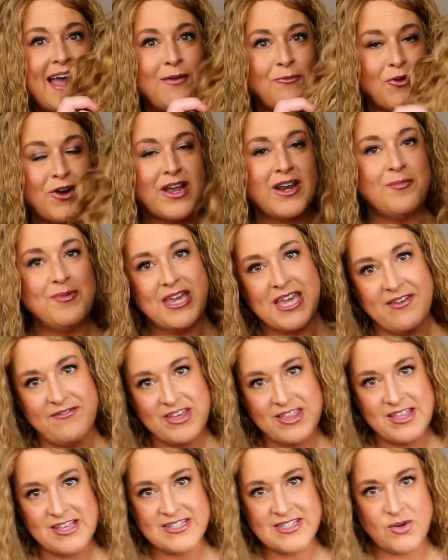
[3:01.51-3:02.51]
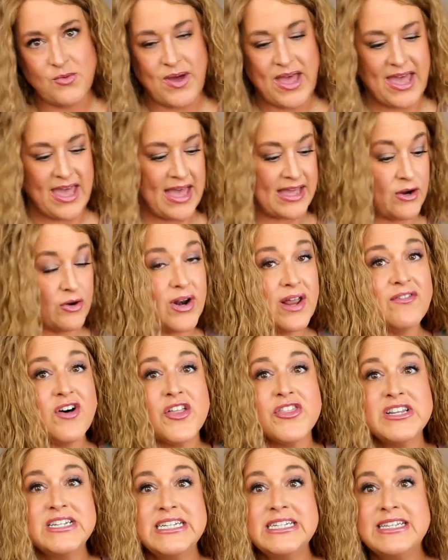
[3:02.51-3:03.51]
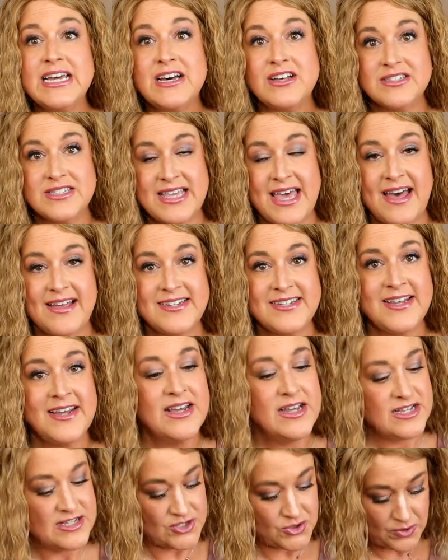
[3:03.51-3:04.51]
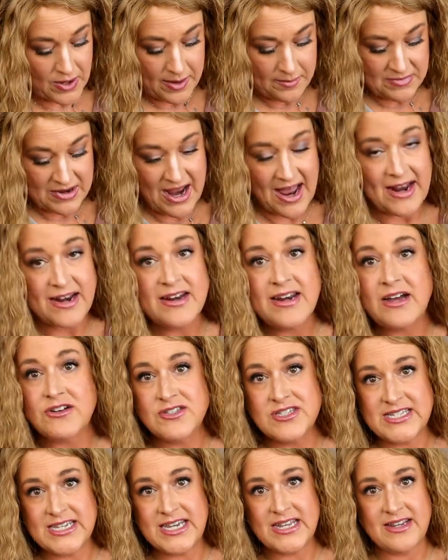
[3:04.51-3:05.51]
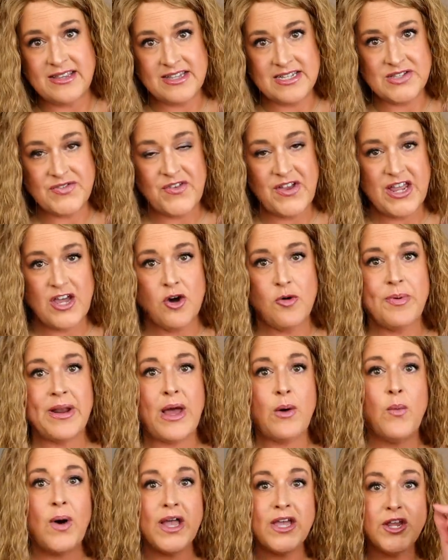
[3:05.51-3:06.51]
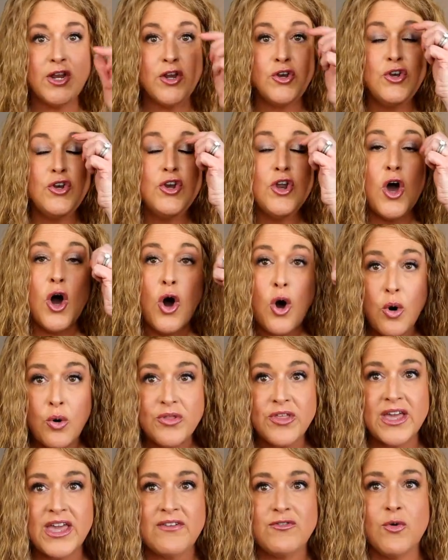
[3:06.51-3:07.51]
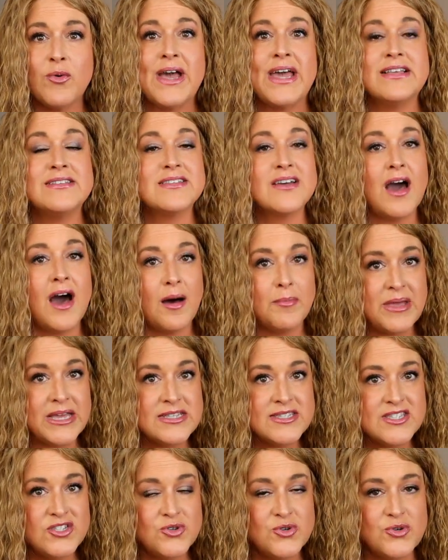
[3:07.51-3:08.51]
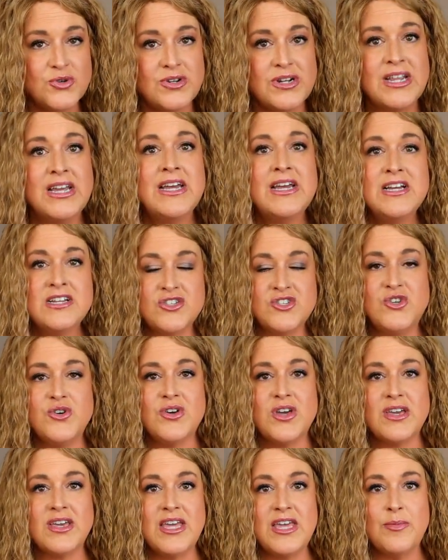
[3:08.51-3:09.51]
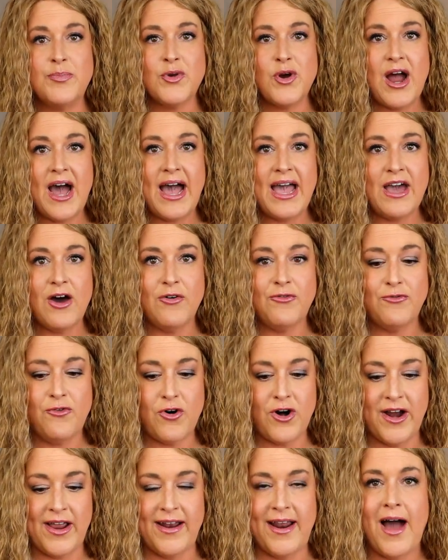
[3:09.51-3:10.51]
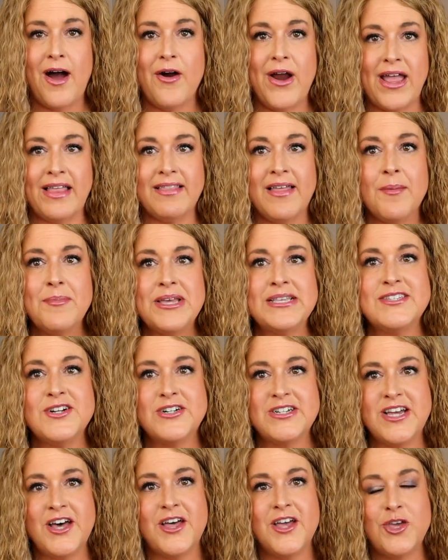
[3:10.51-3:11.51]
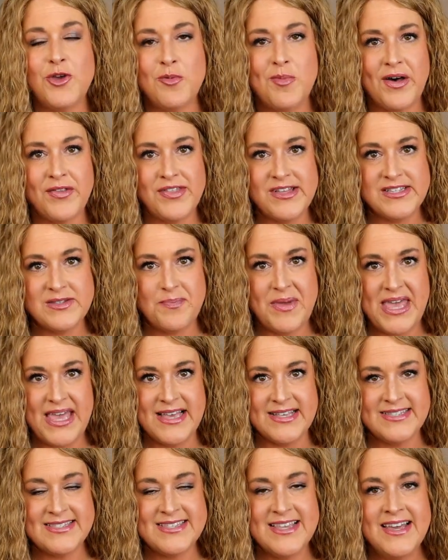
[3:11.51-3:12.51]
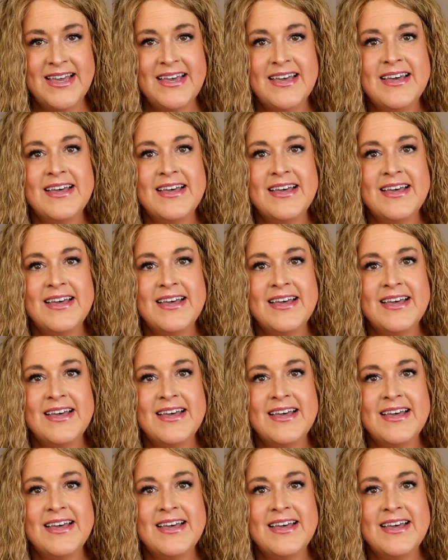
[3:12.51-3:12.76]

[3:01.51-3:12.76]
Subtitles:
And we're going to be giving this away. I don't have all the details yet, so I'm not announcing it in this video, but I want you to know the giveaway is coming soon so you can keep your eye out for it. All right, let me start telling you about this piece.